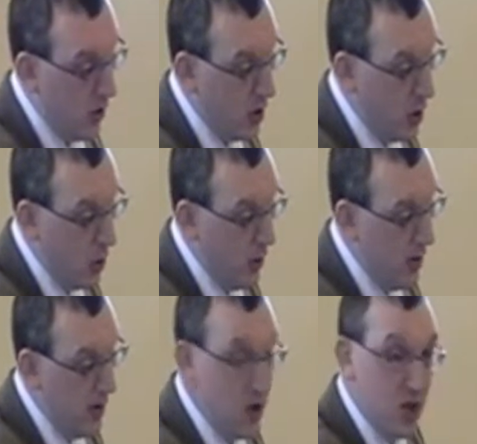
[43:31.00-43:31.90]
The
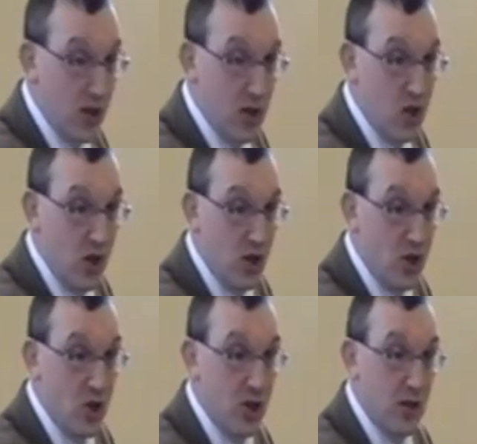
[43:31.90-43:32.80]
Lord shall
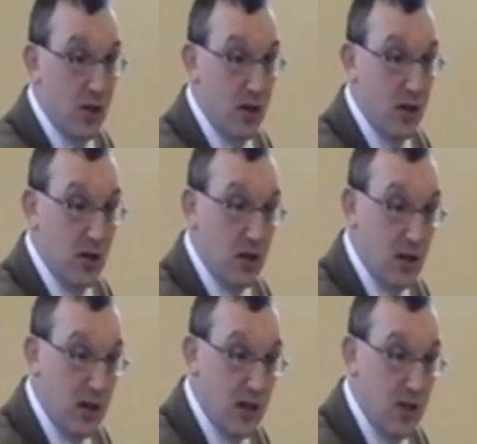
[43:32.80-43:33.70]
judge
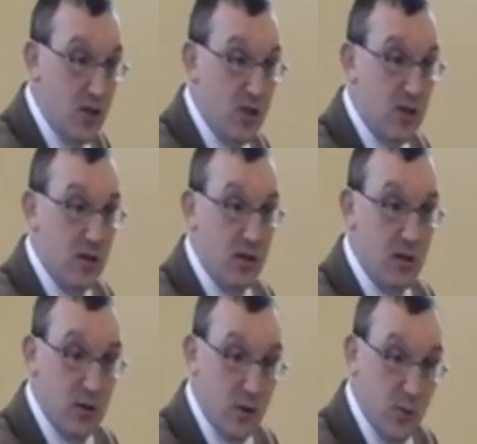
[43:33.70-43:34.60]

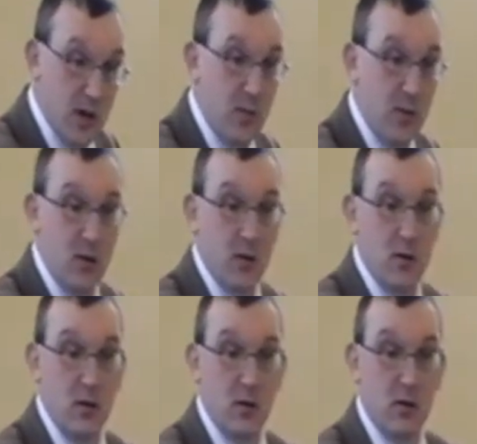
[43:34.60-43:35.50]
his people,
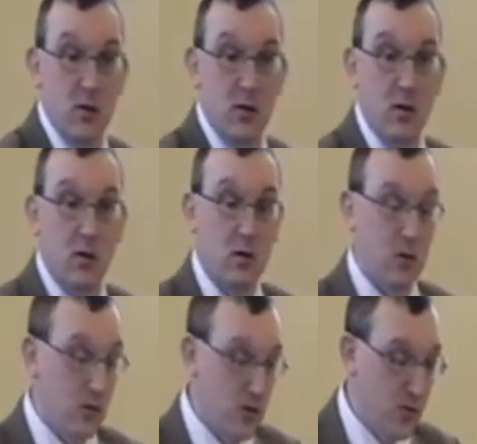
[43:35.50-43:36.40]

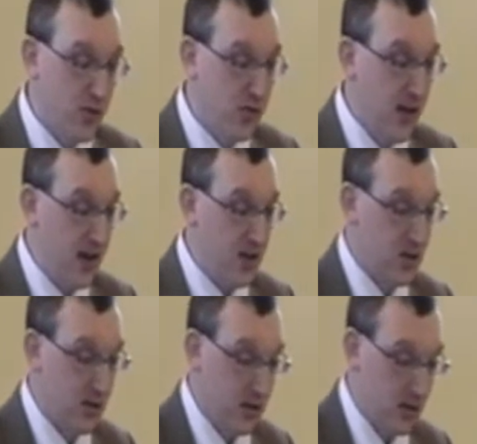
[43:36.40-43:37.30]
those who
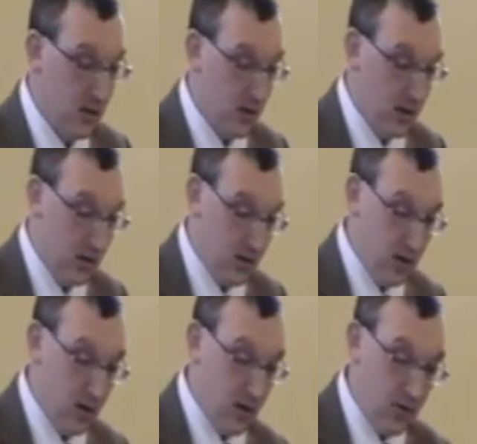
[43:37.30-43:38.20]
professed
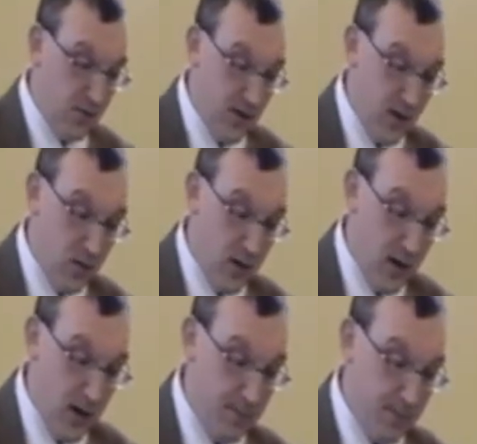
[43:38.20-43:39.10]
and fell
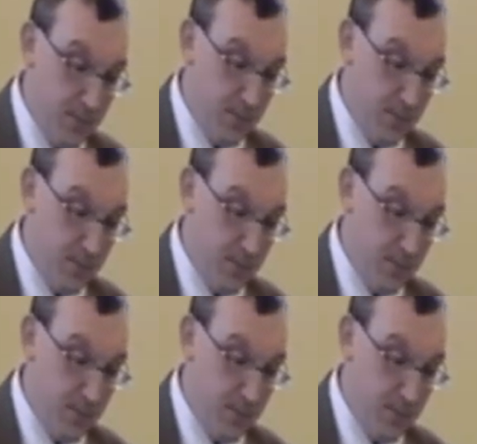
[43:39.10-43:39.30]
away.